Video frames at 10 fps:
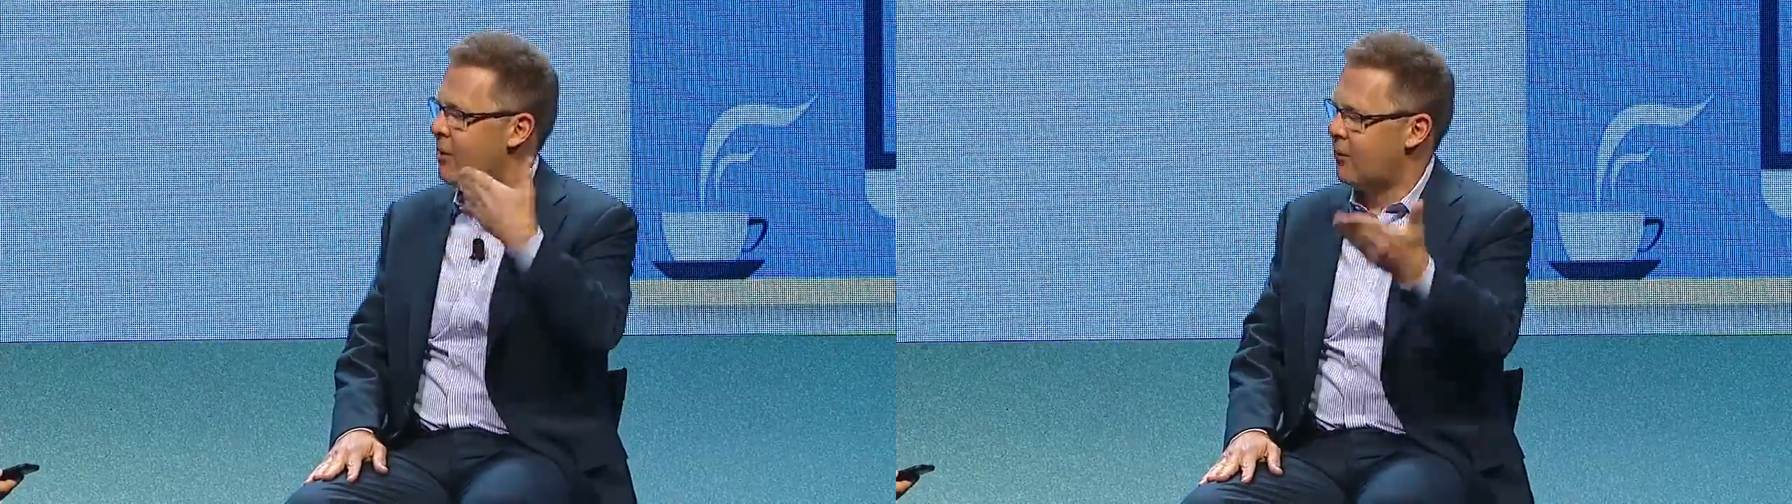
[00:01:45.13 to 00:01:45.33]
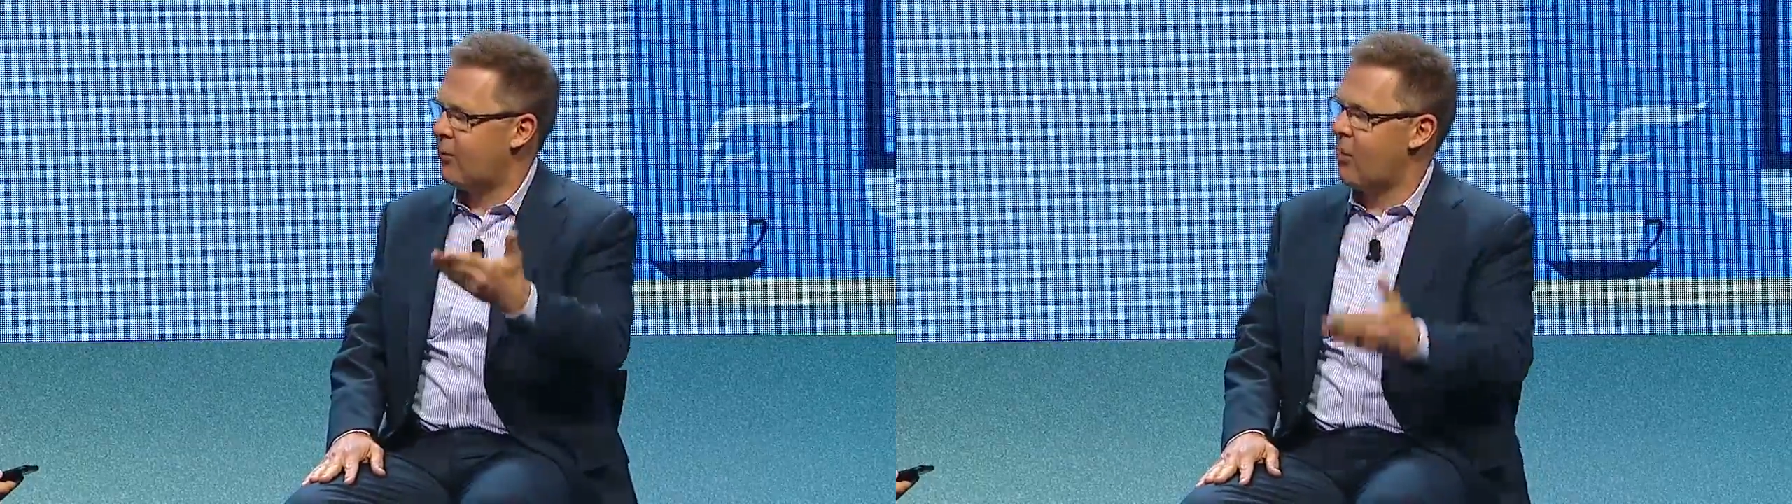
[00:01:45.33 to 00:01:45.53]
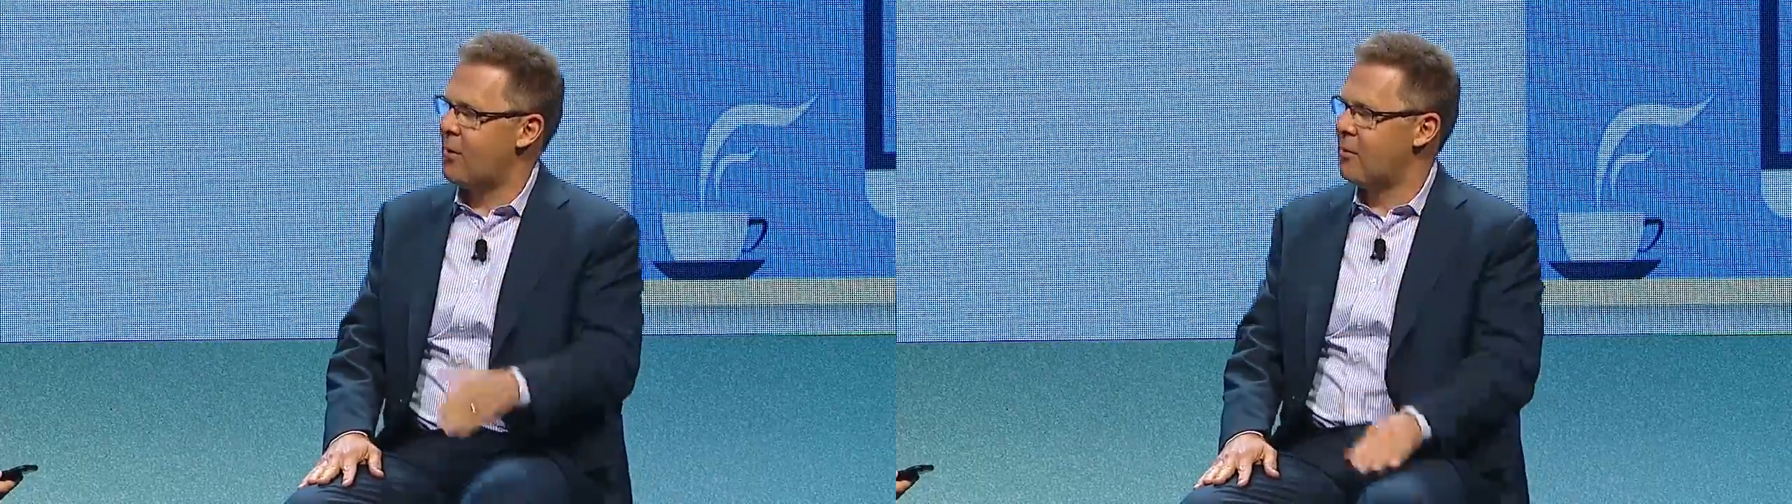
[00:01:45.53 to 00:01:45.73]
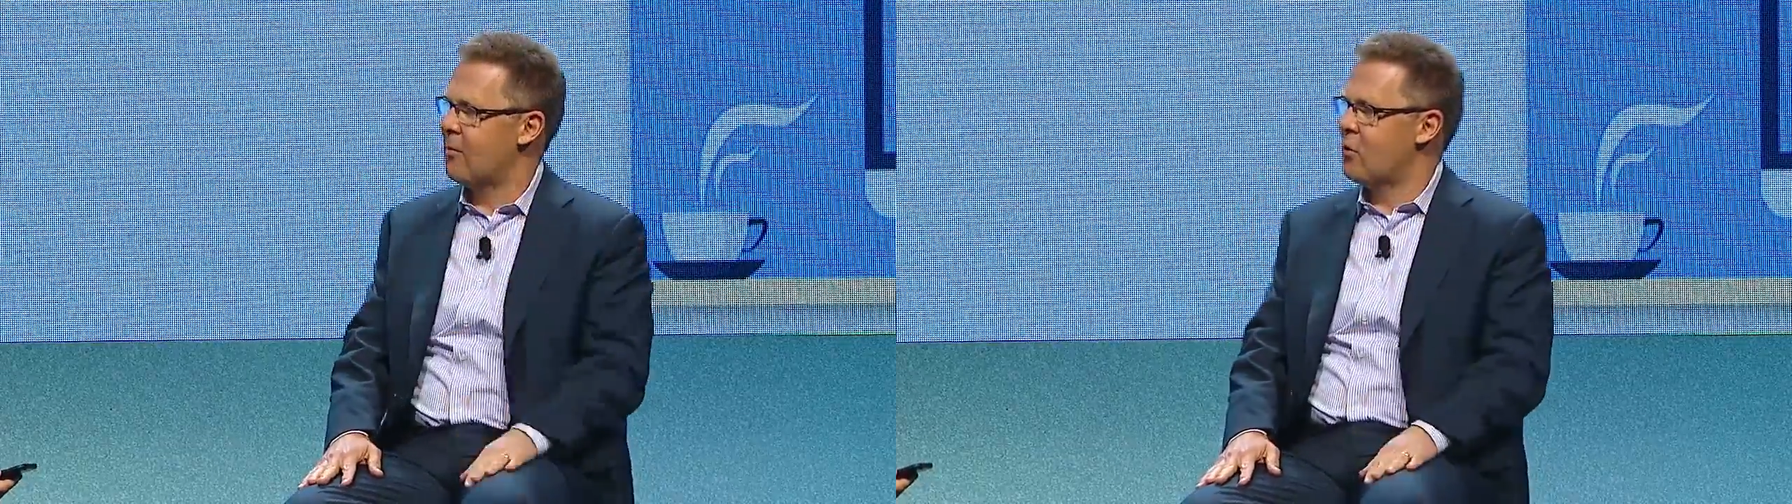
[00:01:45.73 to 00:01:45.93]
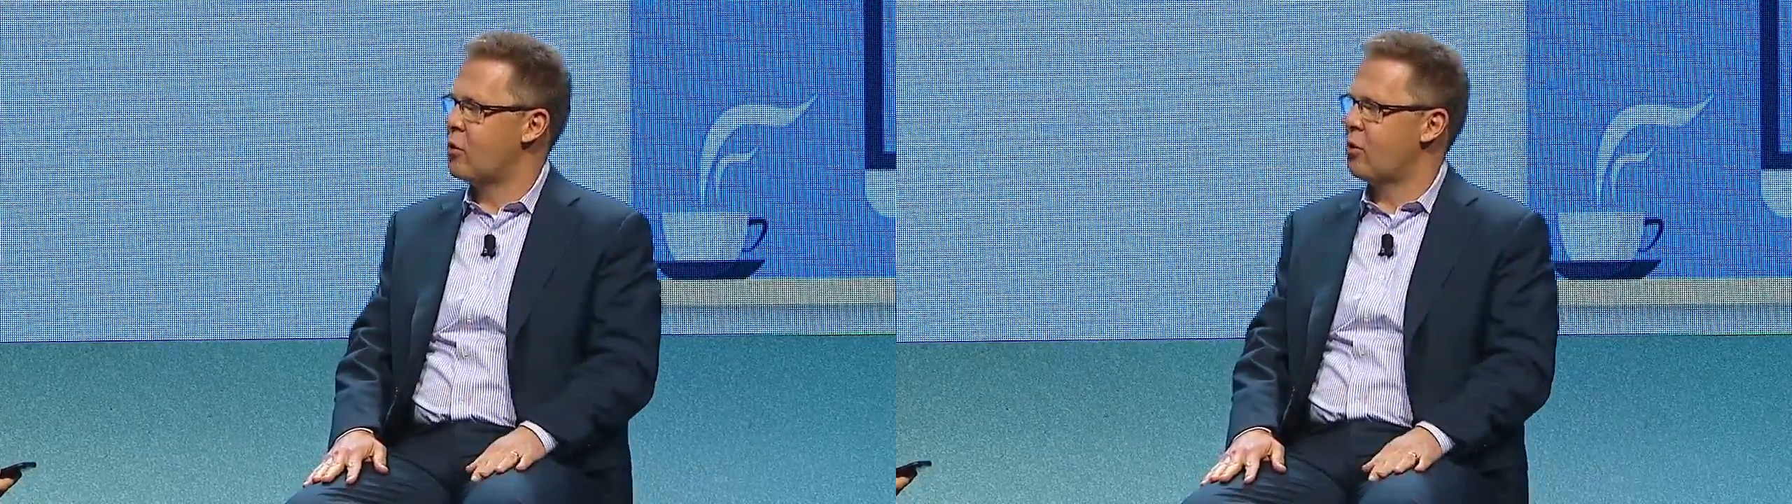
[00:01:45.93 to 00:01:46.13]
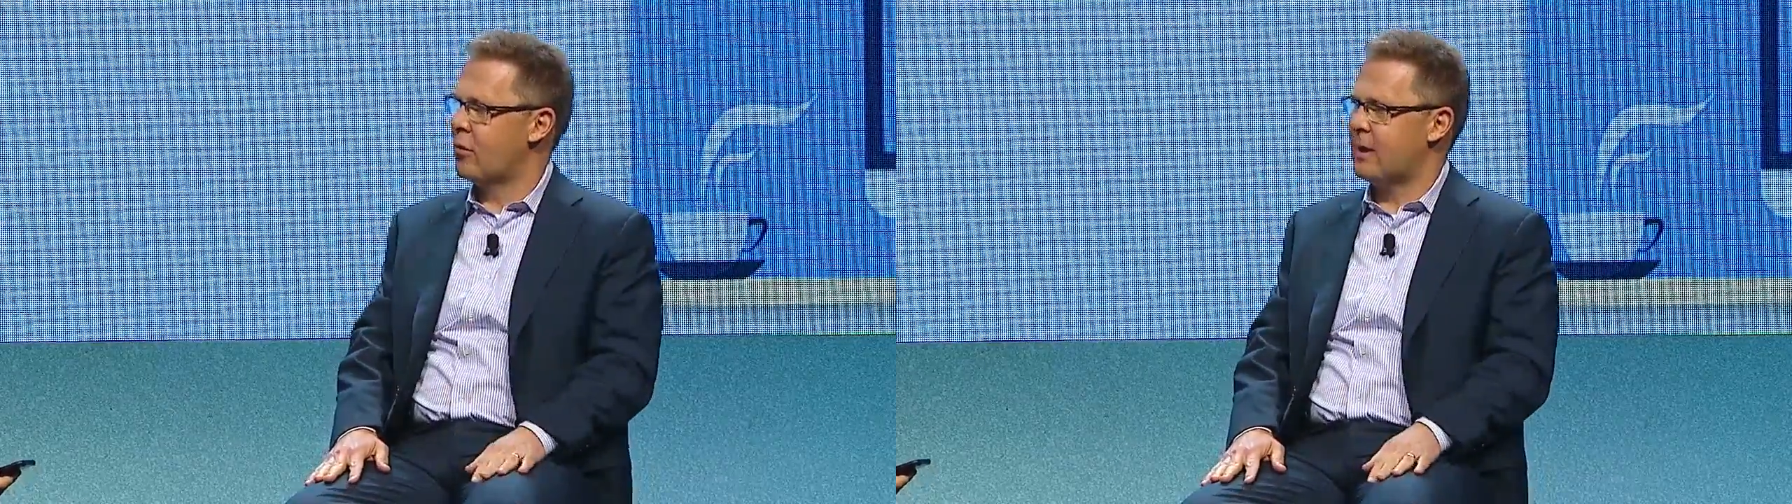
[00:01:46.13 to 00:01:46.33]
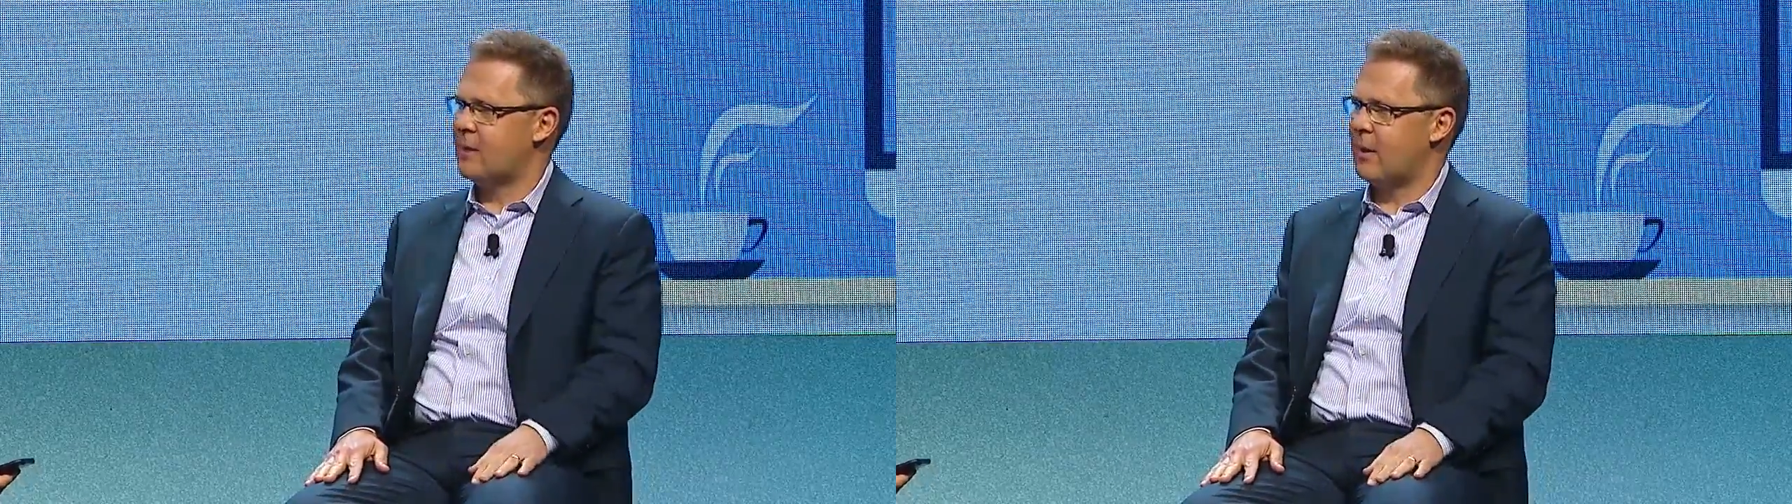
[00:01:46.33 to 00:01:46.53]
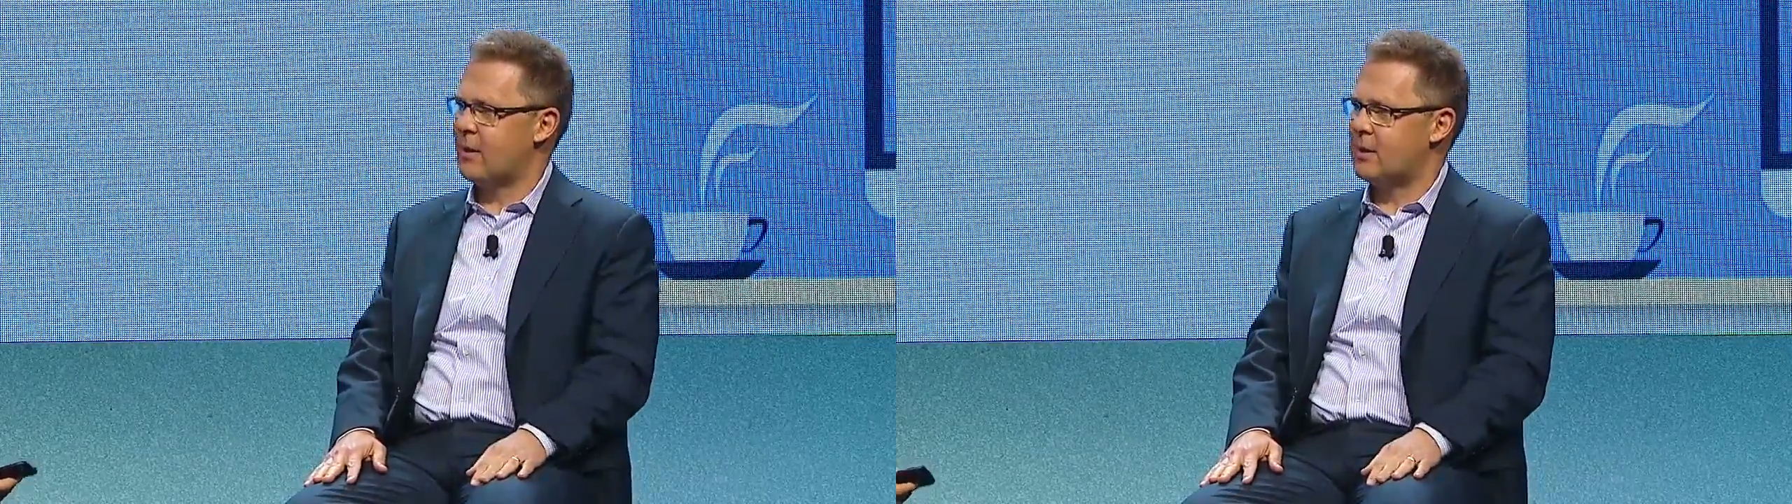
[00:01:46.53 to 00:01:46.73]
from more
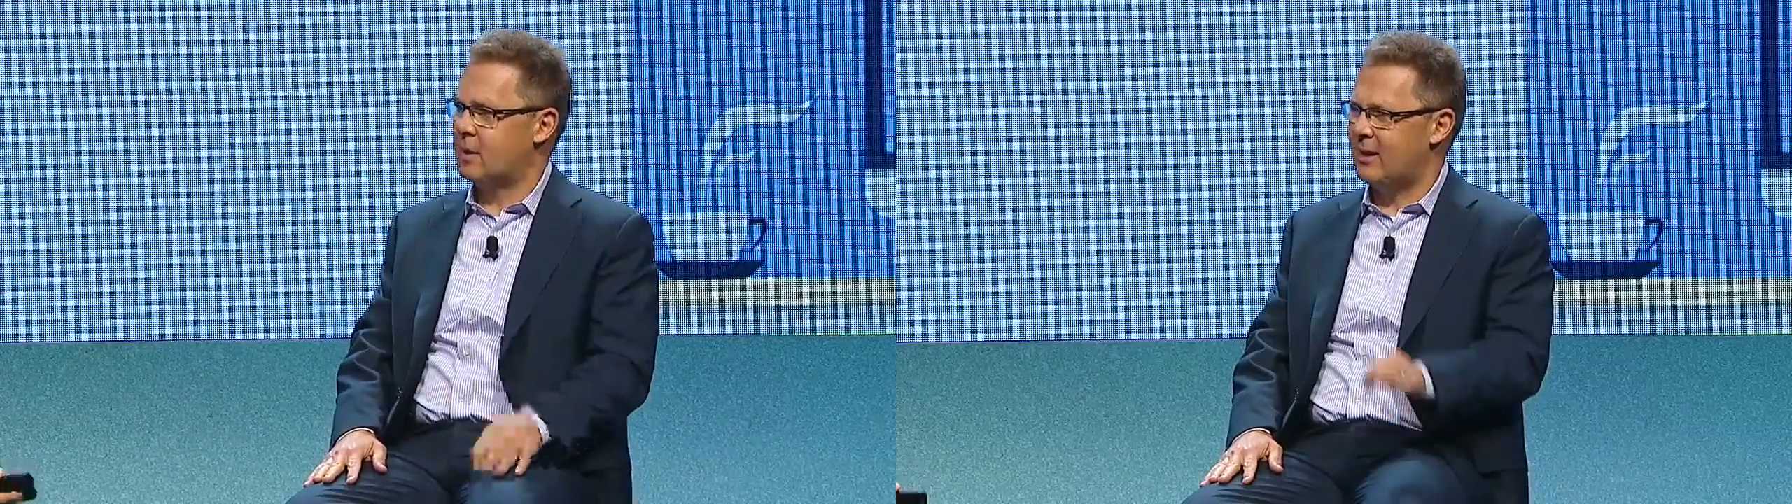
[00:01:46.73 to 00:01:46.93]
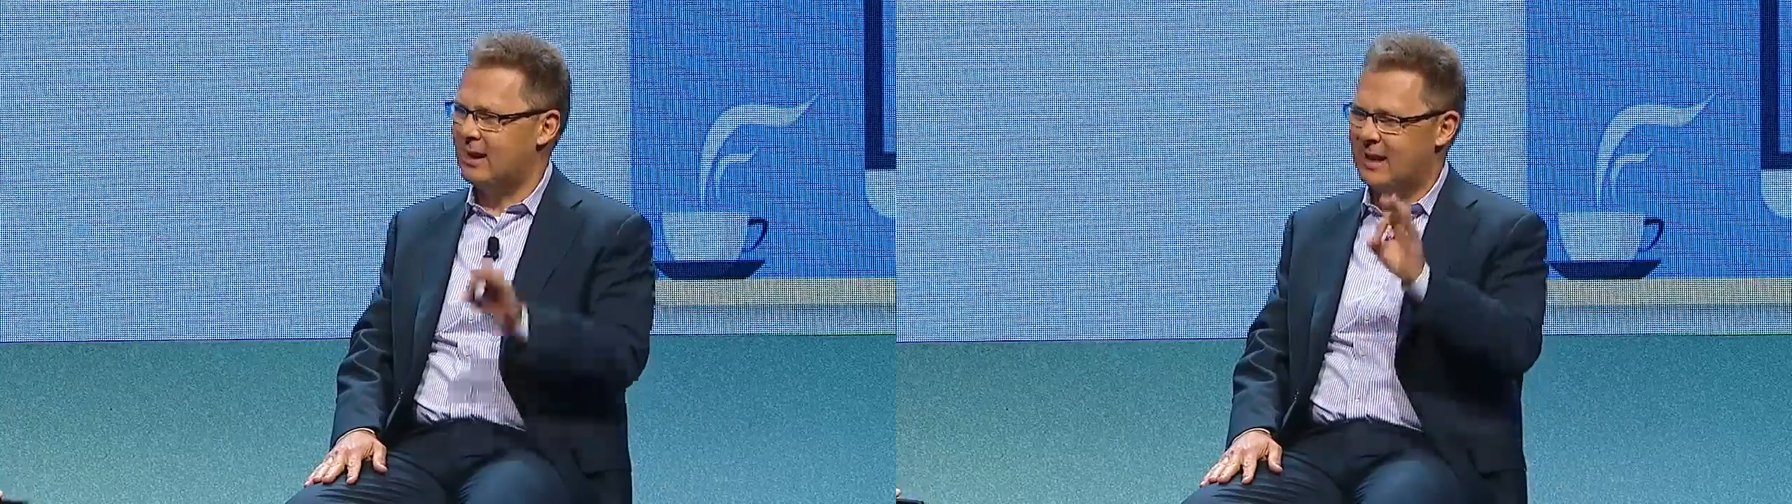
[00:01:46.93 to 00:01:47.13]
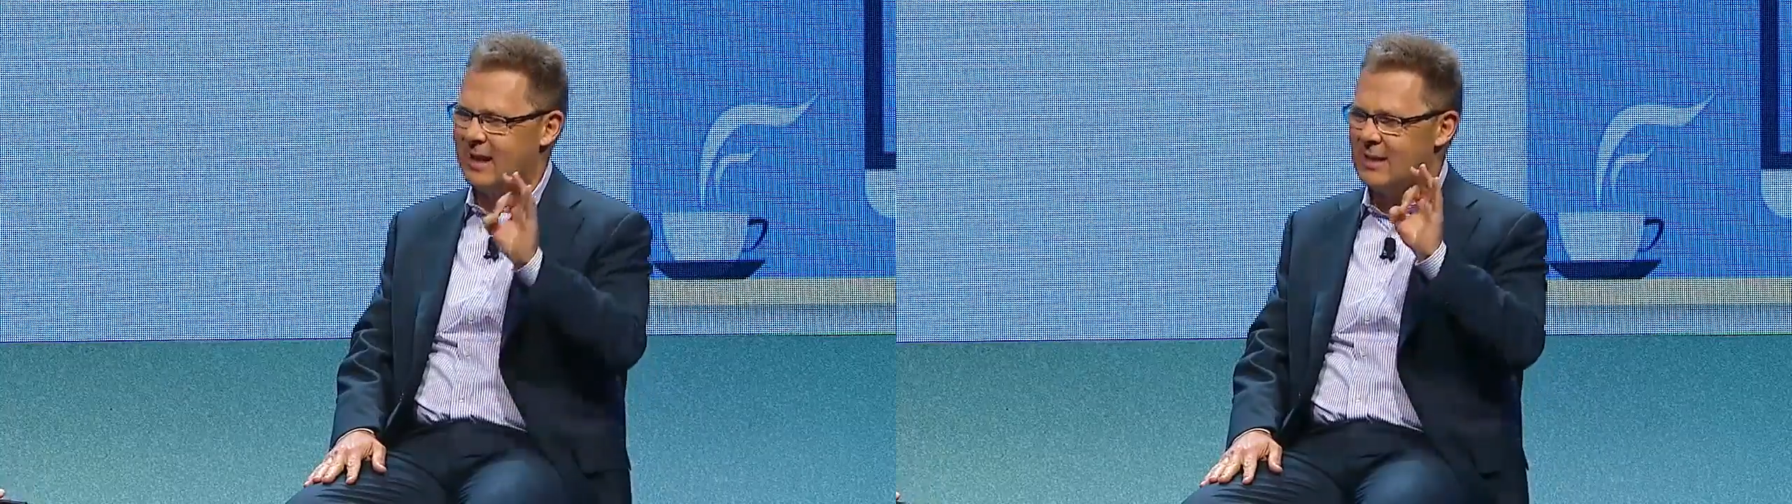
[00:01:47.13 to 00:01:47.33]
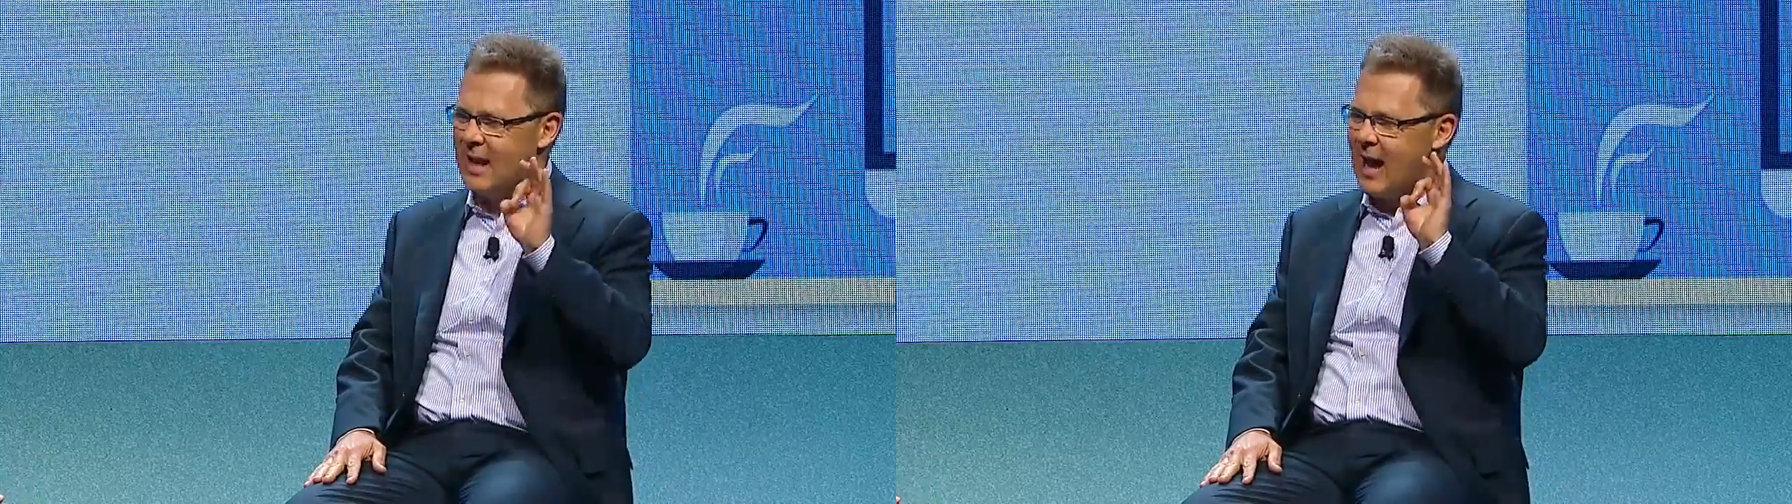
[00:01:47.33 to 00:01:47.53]
transparency. I think that is